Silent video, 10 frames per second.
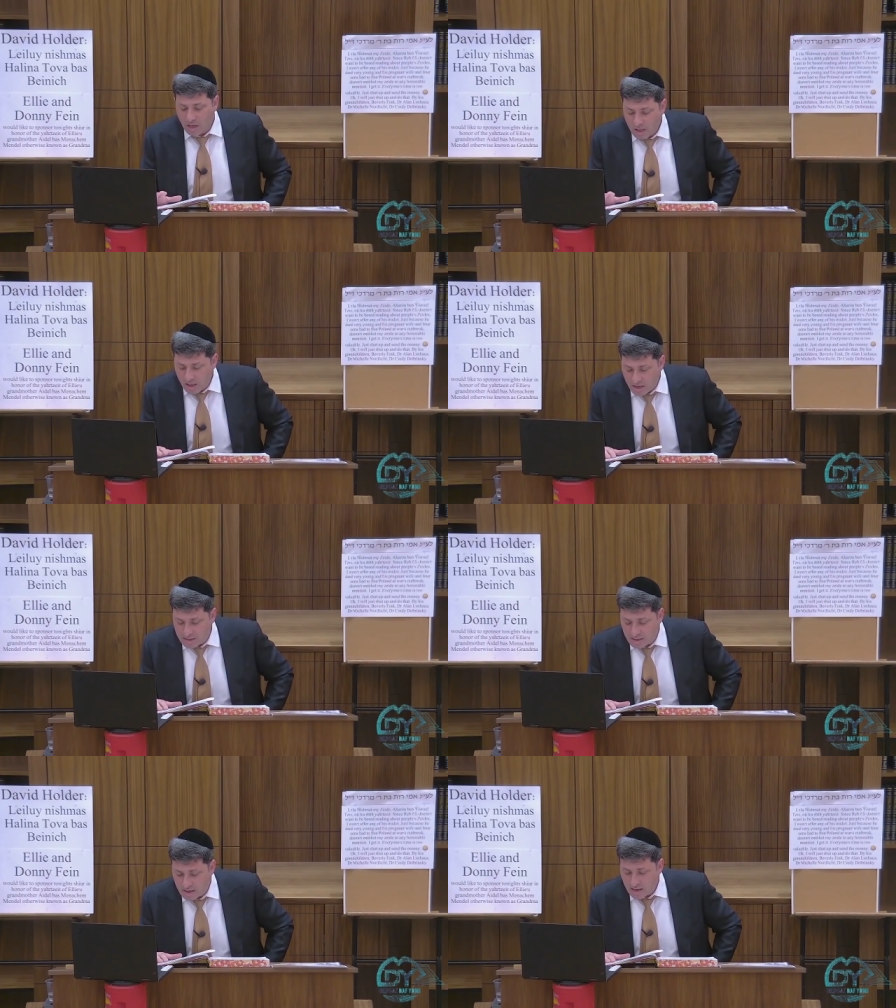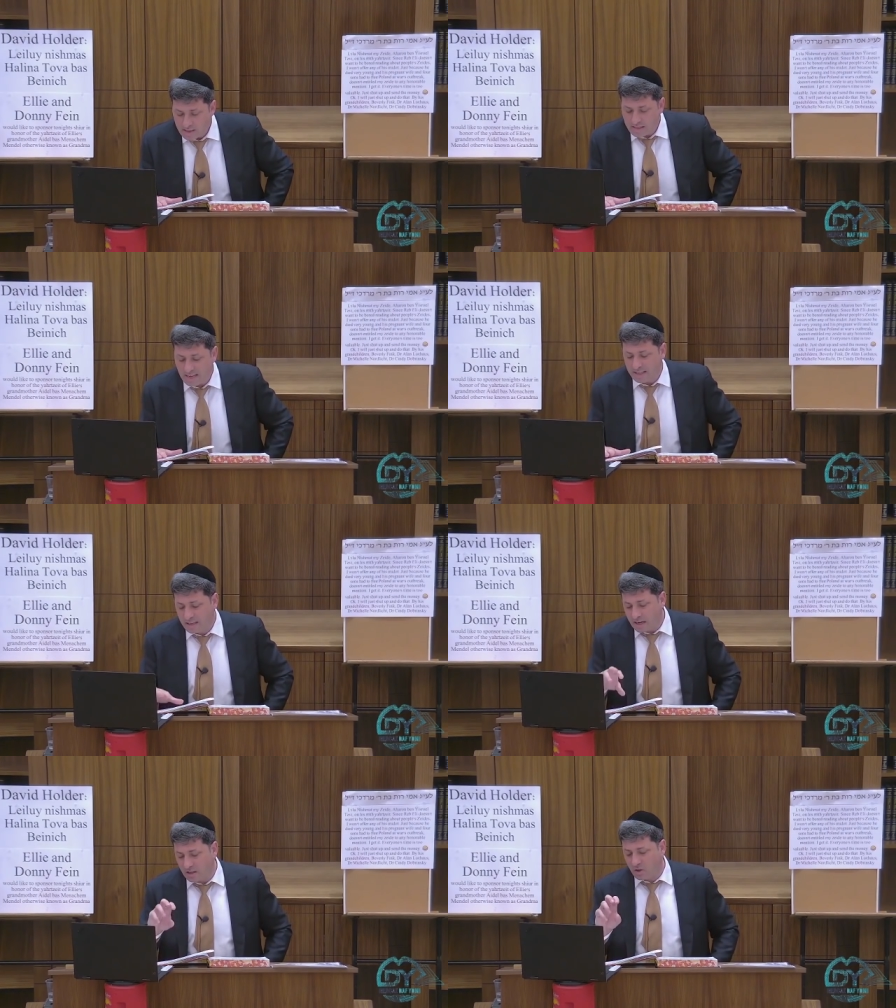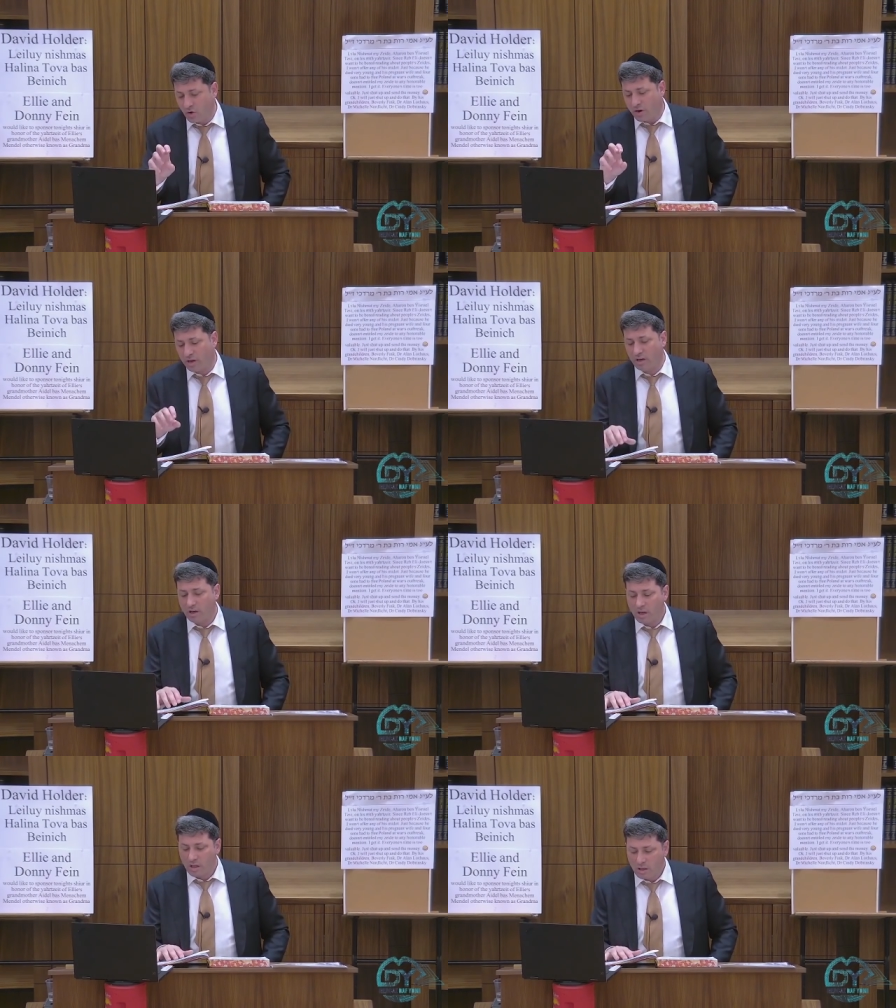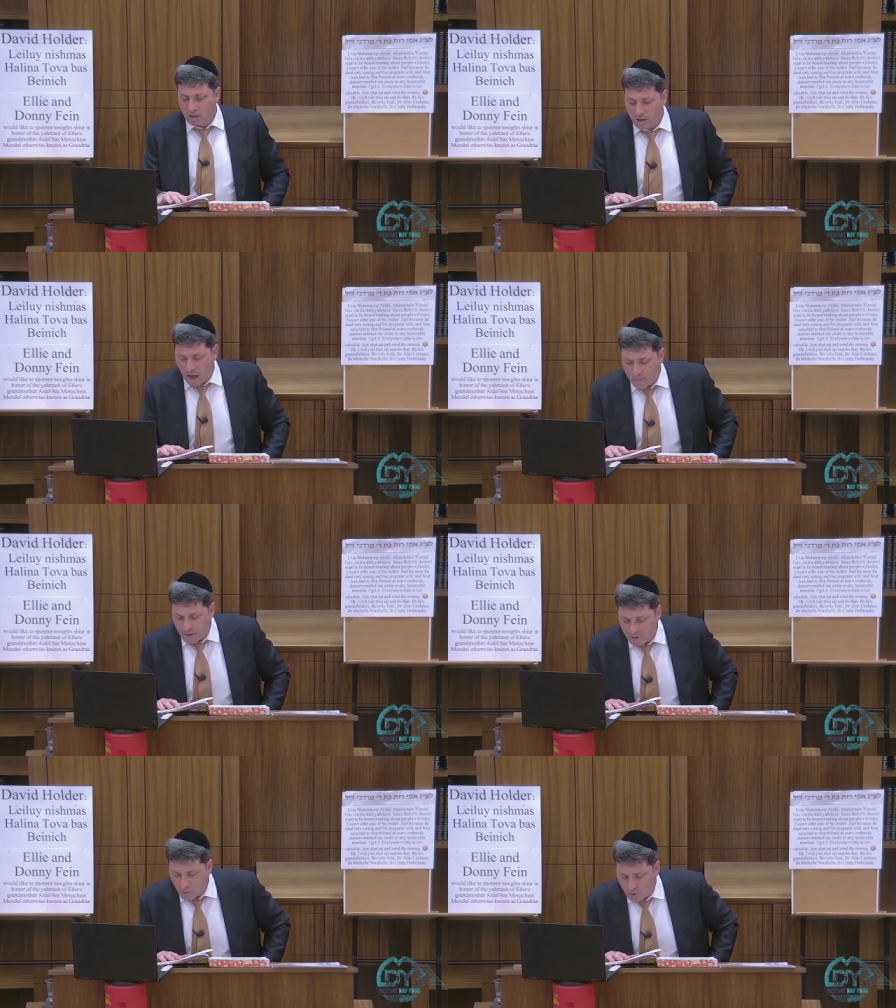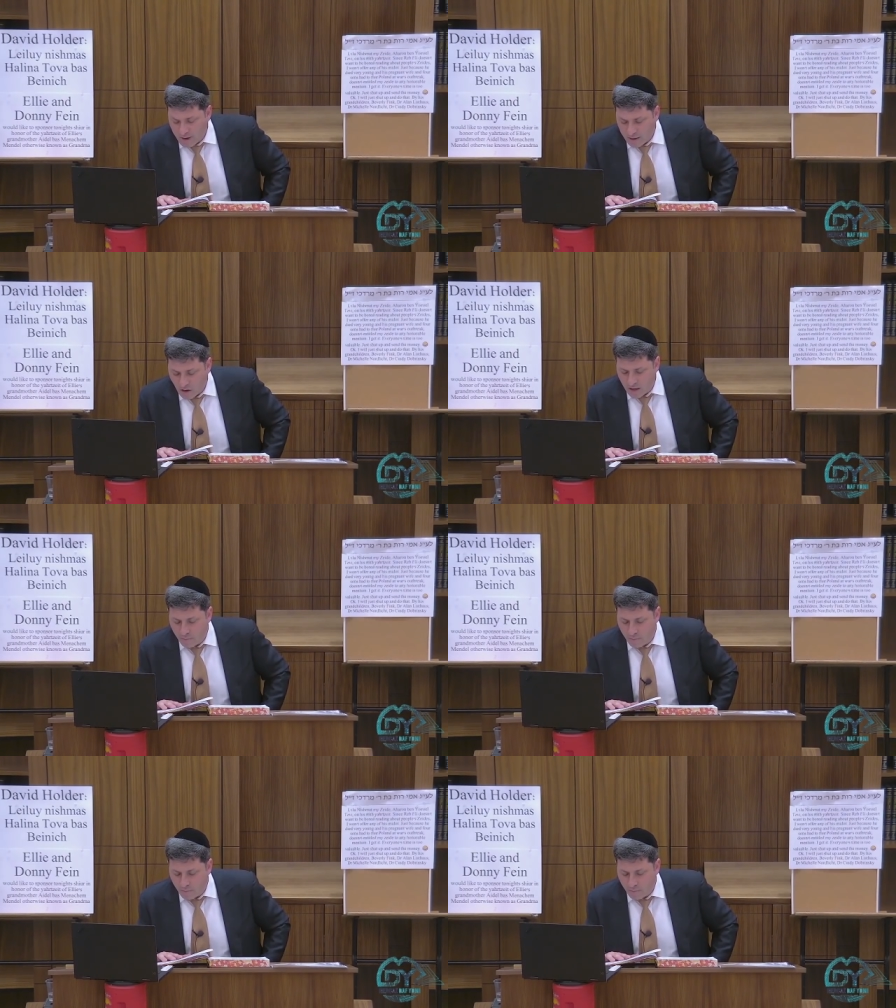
this, since I did it during the time that was mutar I